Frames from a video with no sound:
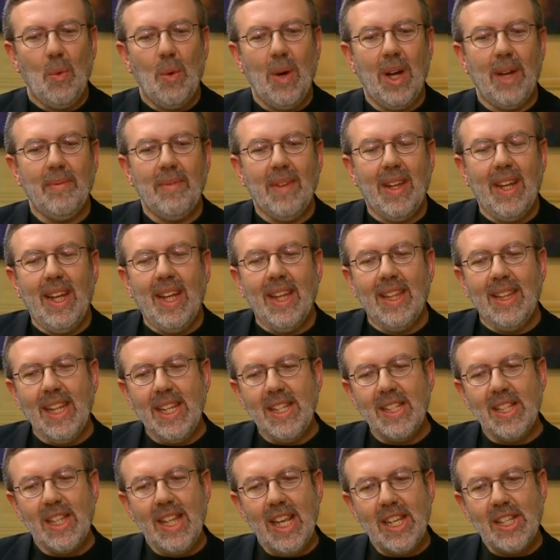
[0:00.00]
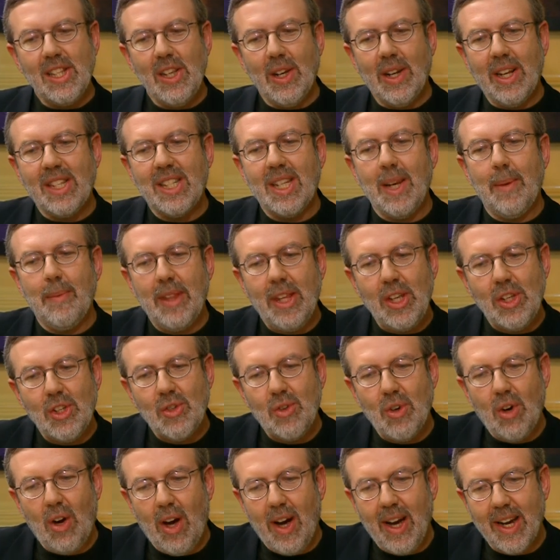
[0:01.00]
Well, let's, let's look at some of these
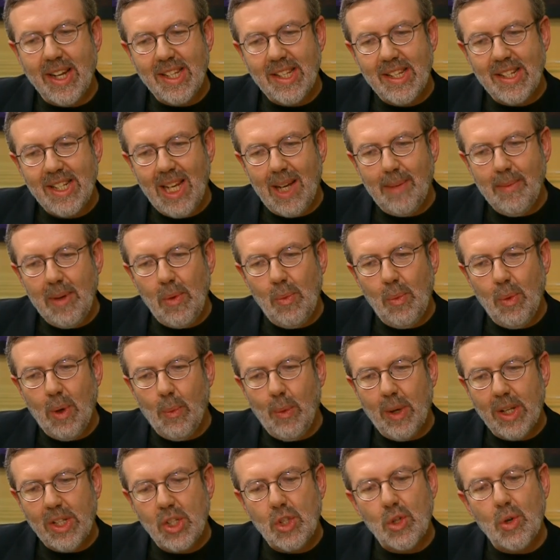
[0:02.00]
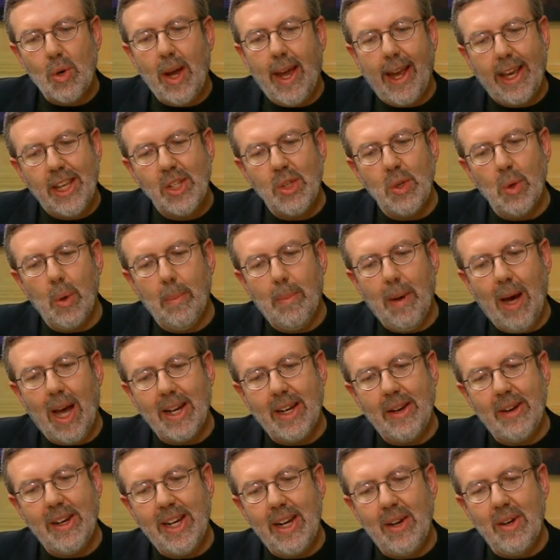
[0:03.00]
drawings and tell me what, what strikes you about.
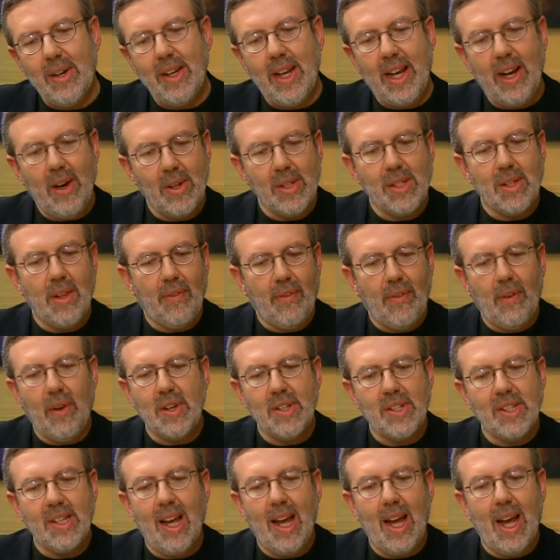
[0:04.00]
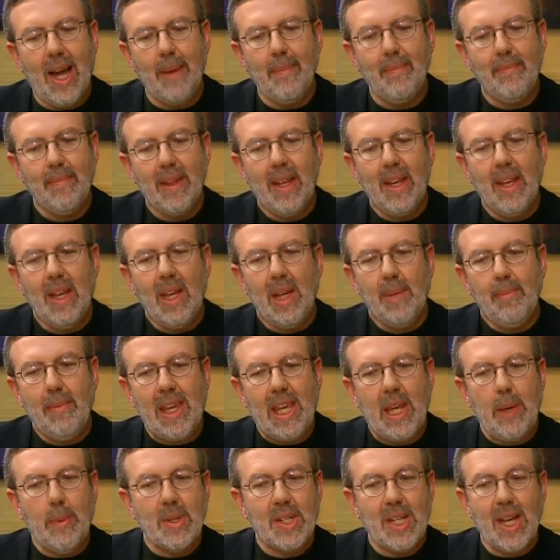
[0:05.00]
Now, here, here's the first time
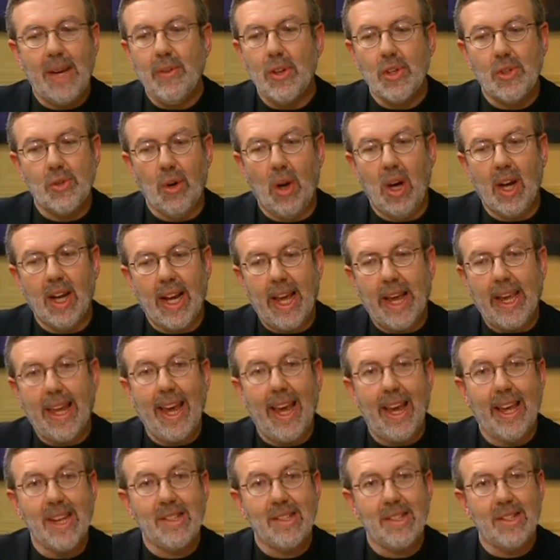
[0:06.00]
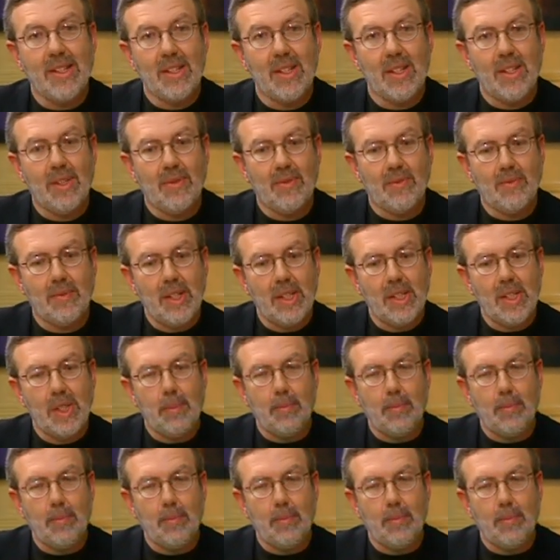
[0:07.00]
Mickey was ever drawn. I guess this is this